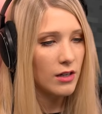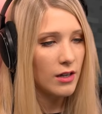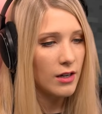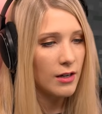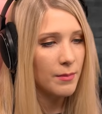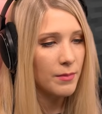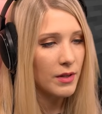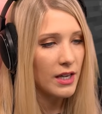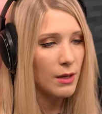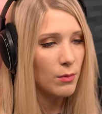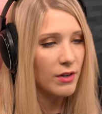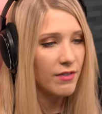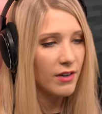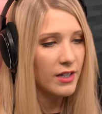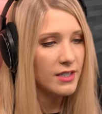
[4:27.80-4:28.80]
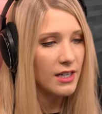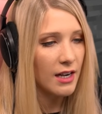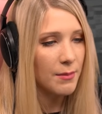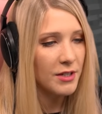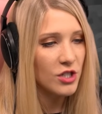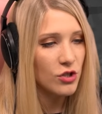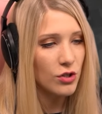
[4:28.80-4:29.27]
Um, can we find
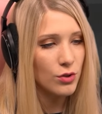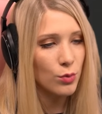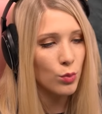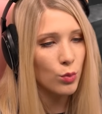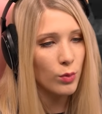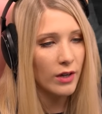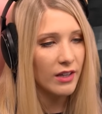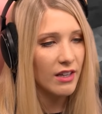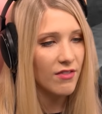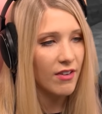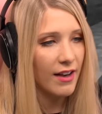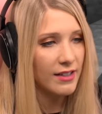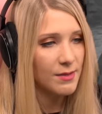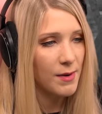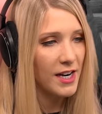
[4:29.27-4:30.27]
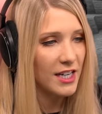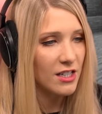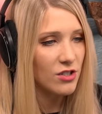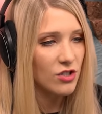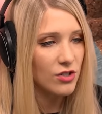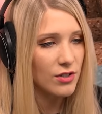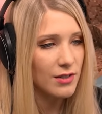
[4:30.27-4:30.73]
diamonds just really fast, Maddie?
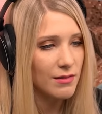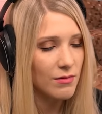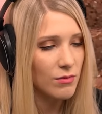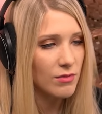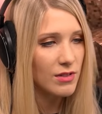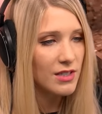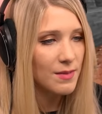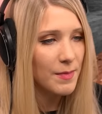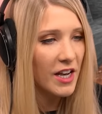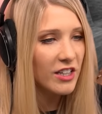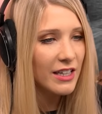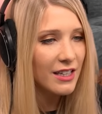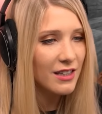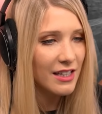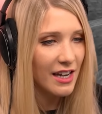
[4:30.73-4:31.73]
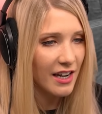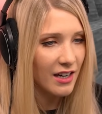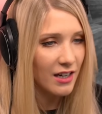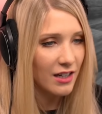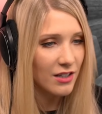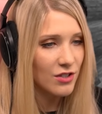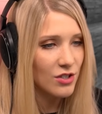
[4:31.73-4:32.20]
Just smell it in the
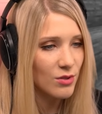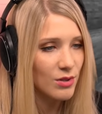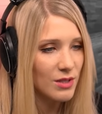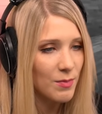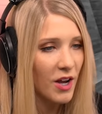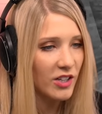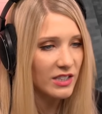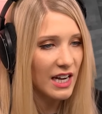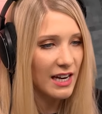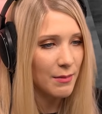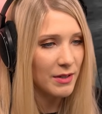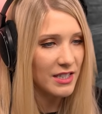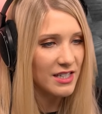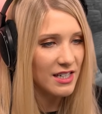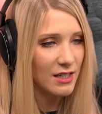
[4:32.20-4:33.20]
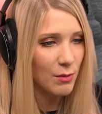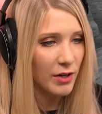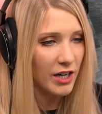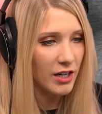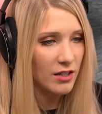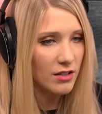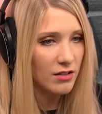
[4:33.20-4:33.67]
air. Do you smell diamonds
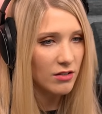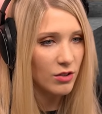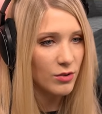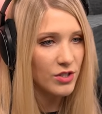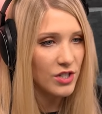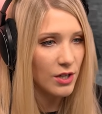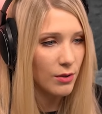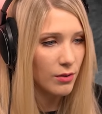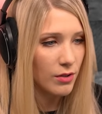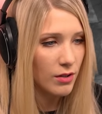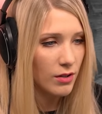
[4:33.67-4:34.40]
anywhere close to you?